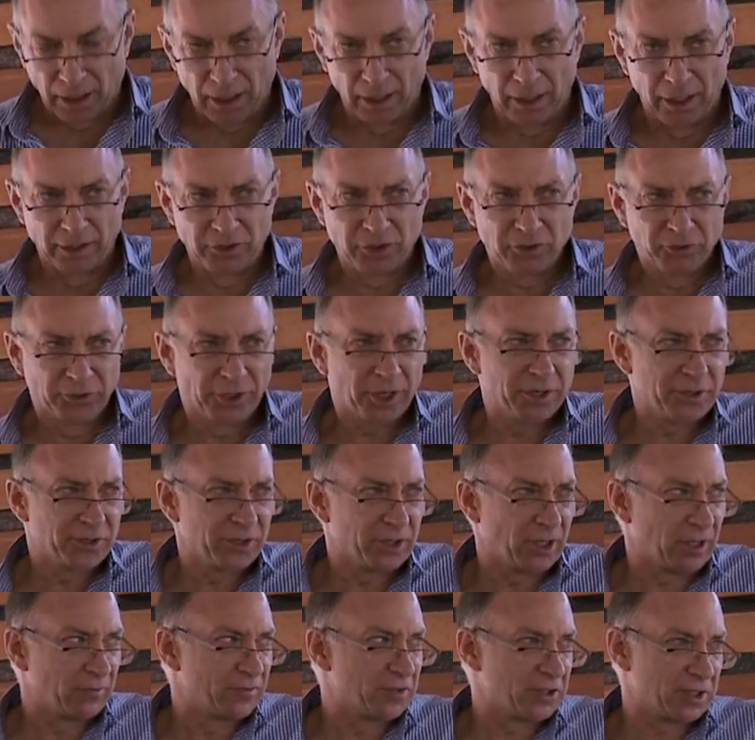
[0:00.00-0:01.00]
And you'll note
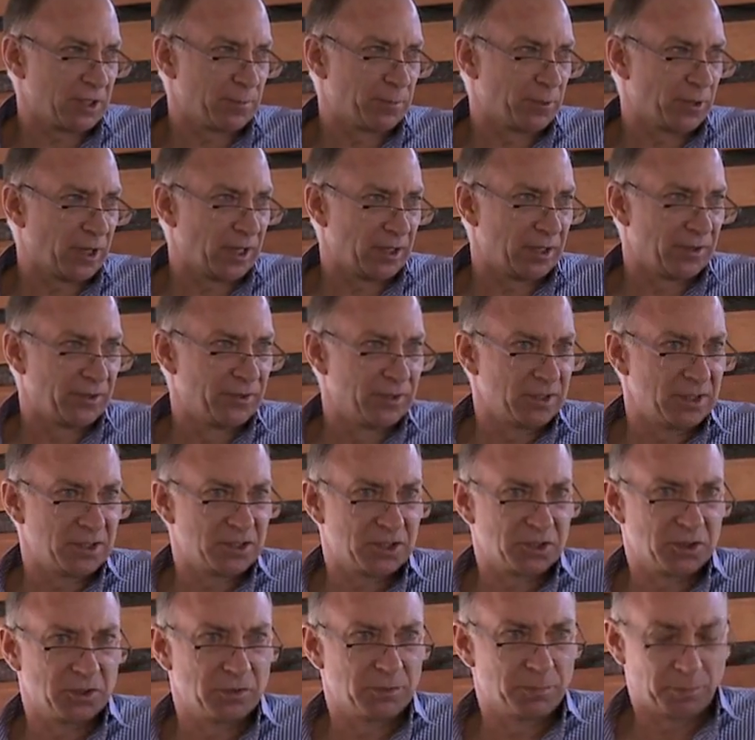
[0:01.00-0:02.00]
that I've separated these
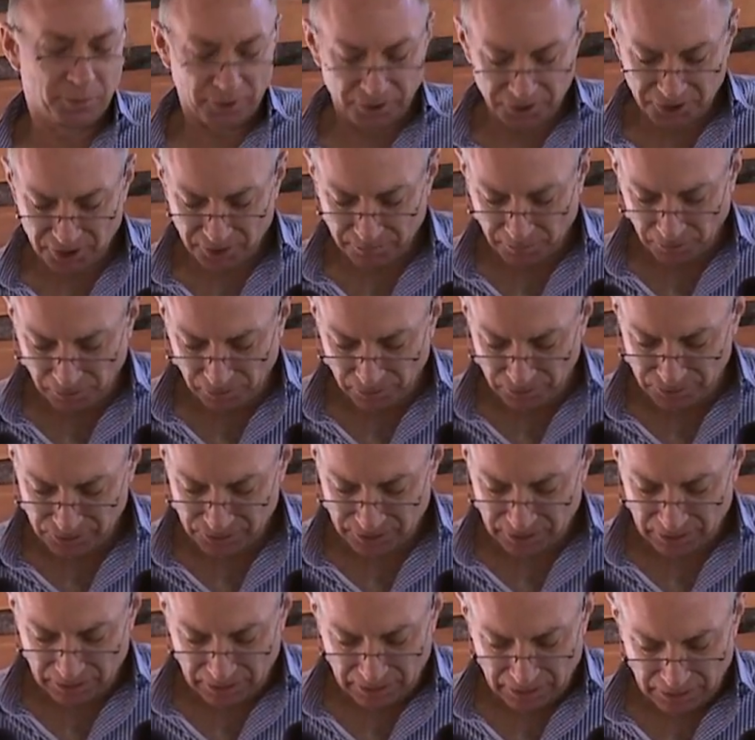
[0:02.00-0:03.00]
two
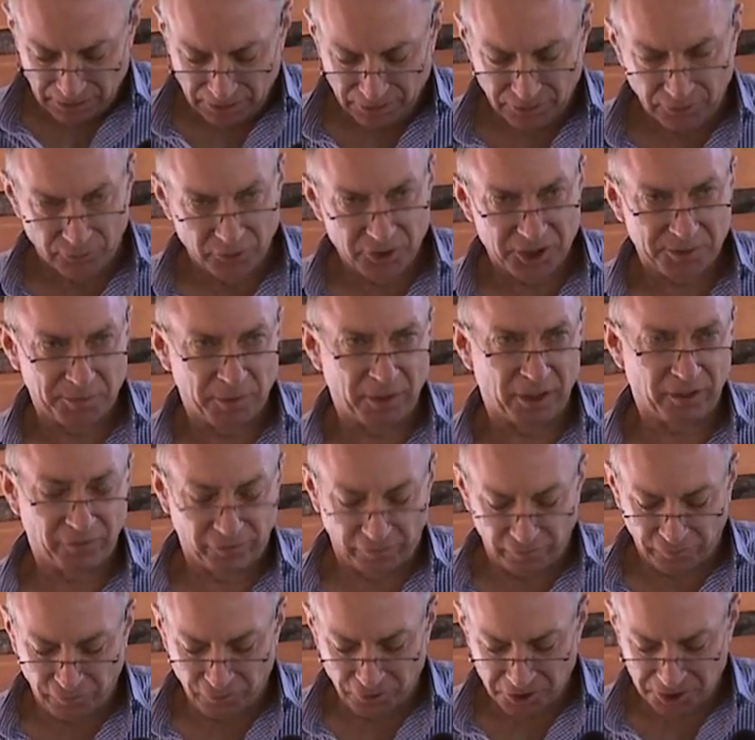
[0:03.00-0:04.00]
principles, the respect
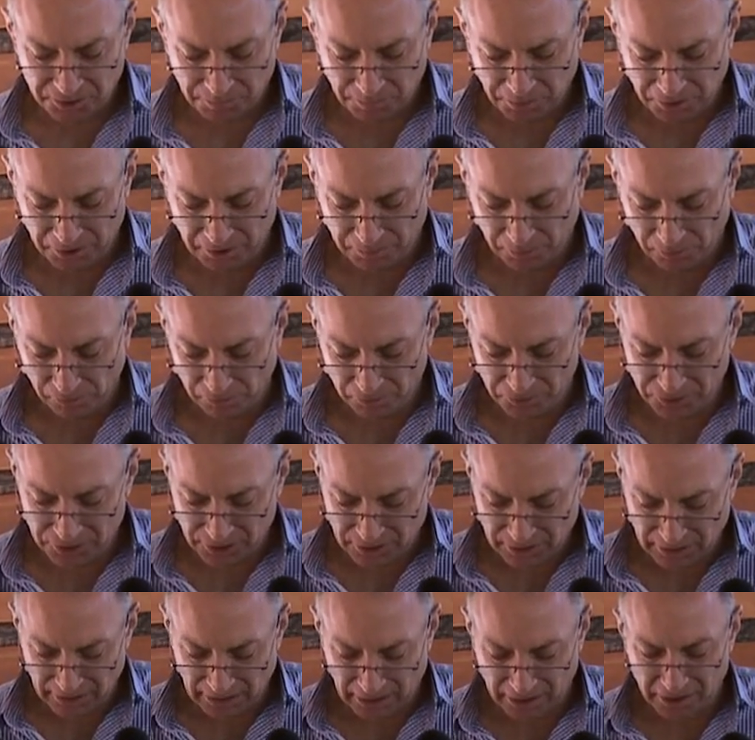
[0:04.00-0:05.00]
for First Peoples
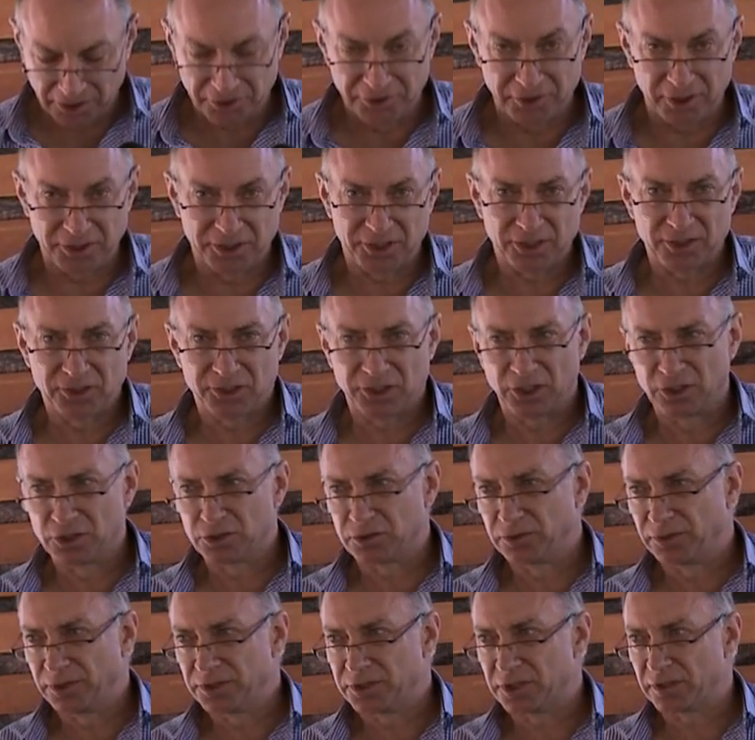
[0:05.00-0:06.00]
and addressing
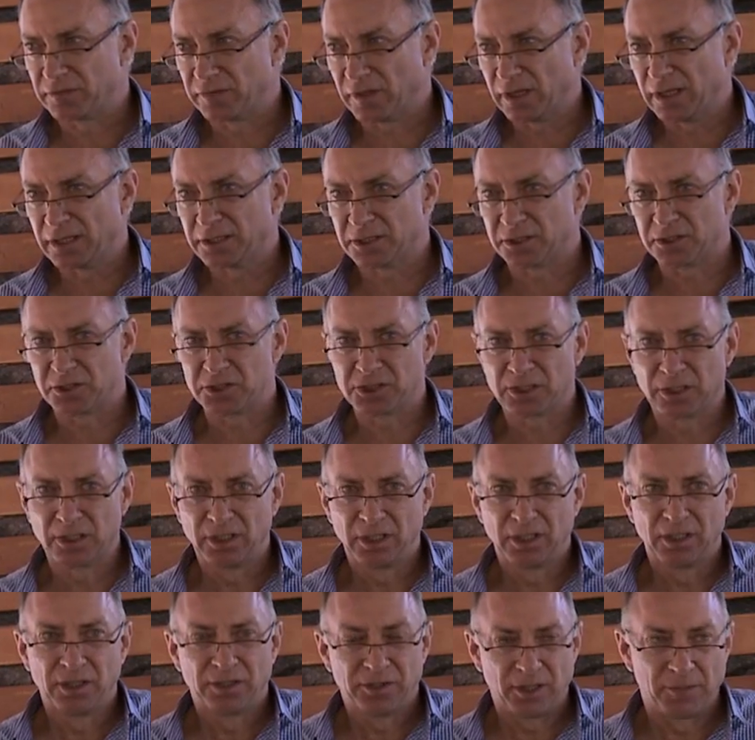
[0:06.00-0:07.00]
social disadvantage.
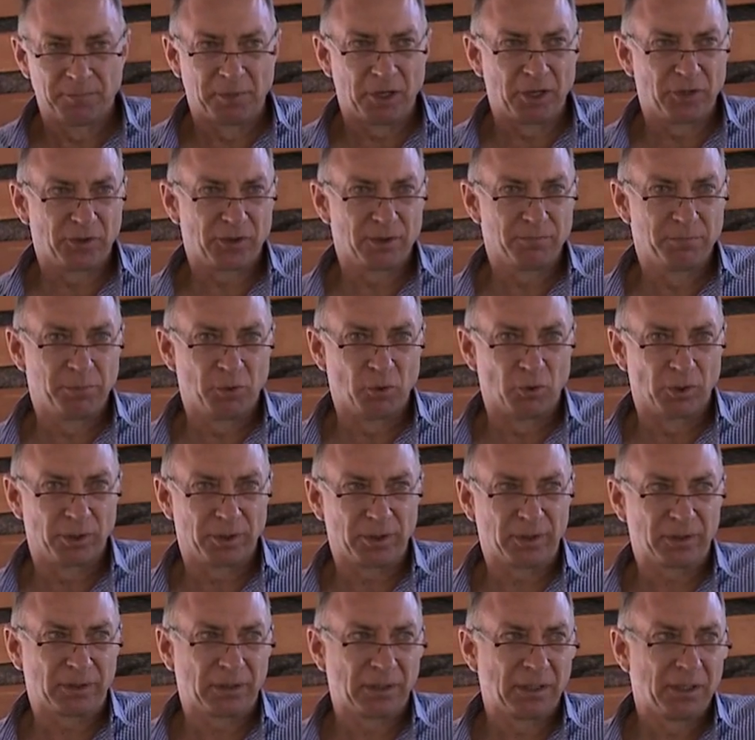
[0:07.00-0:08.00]
They're both
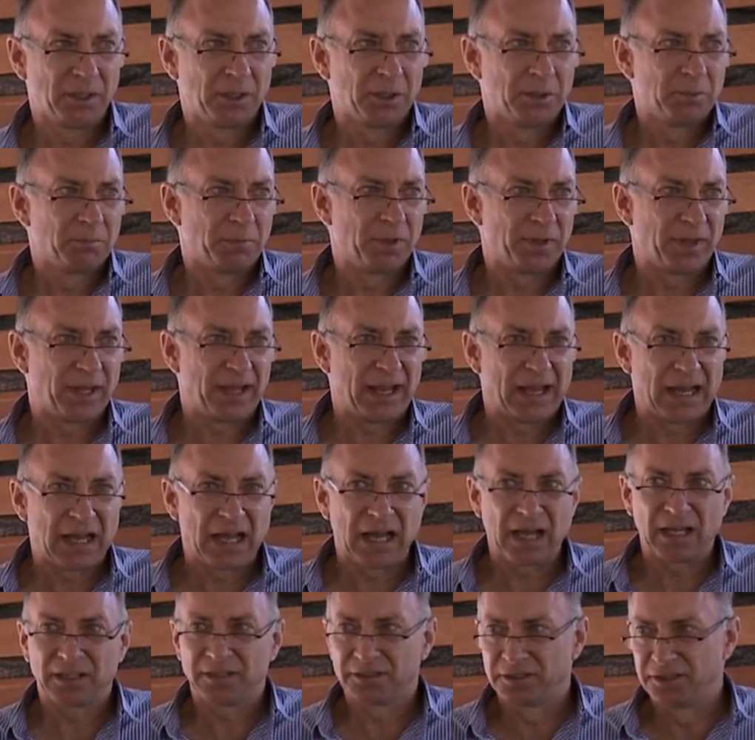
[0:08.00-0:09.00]
important, but they
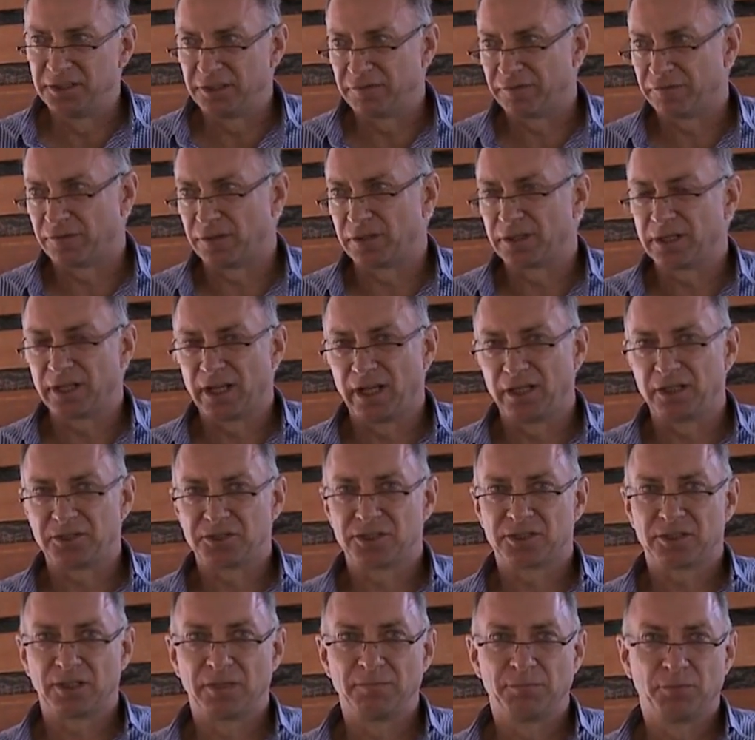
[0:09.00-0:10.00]
are different, and
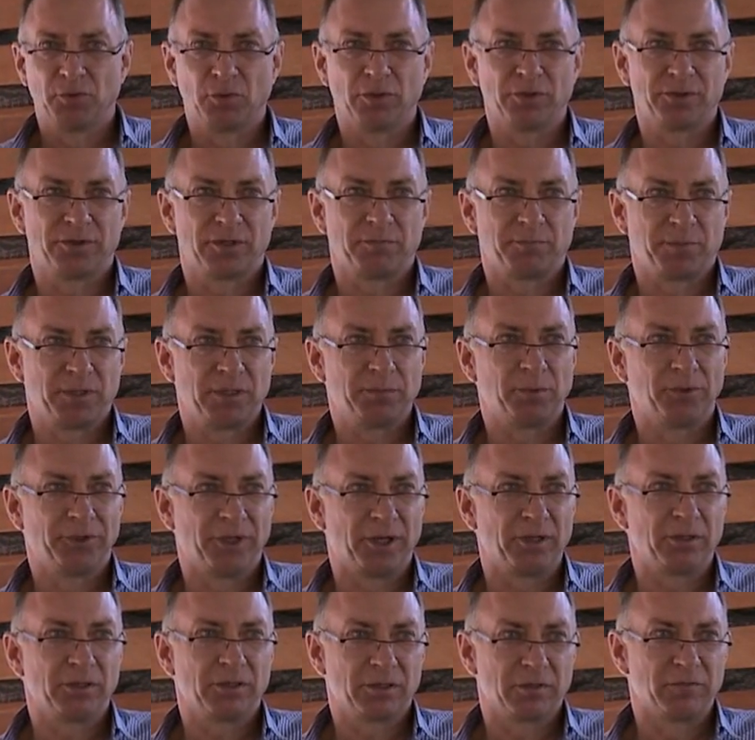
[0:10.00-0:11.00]
it's important that people
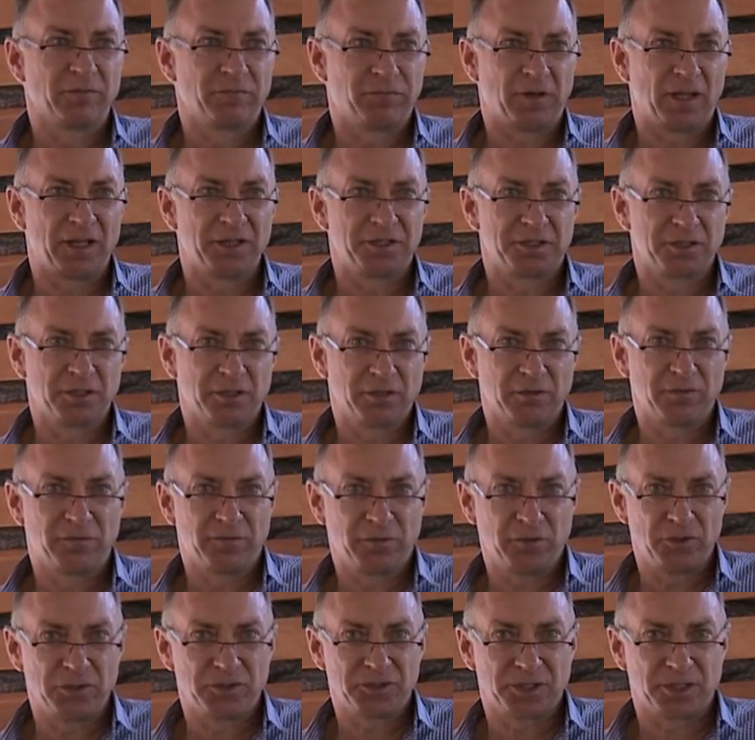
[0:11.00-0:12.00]
don't conflate and
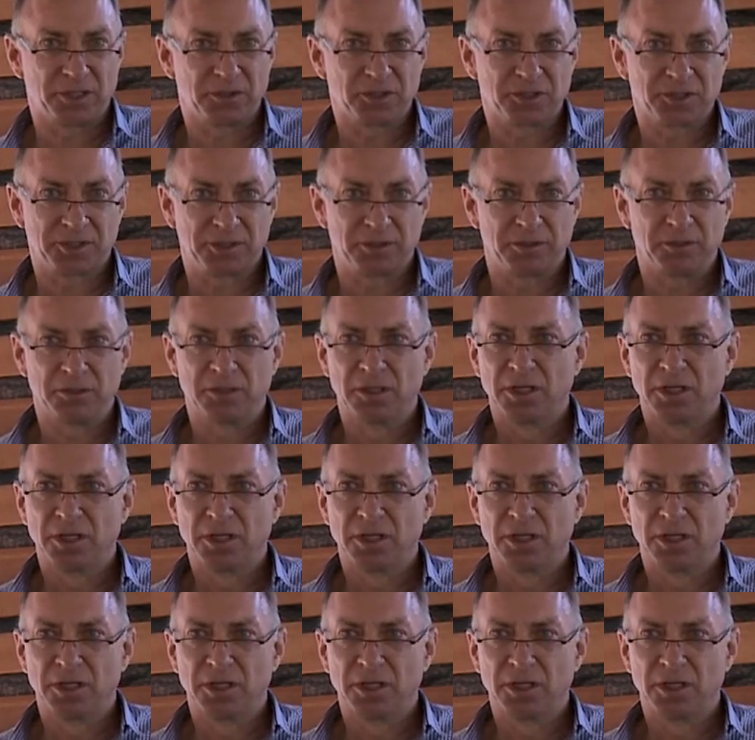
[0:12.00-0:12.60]
confuse those two.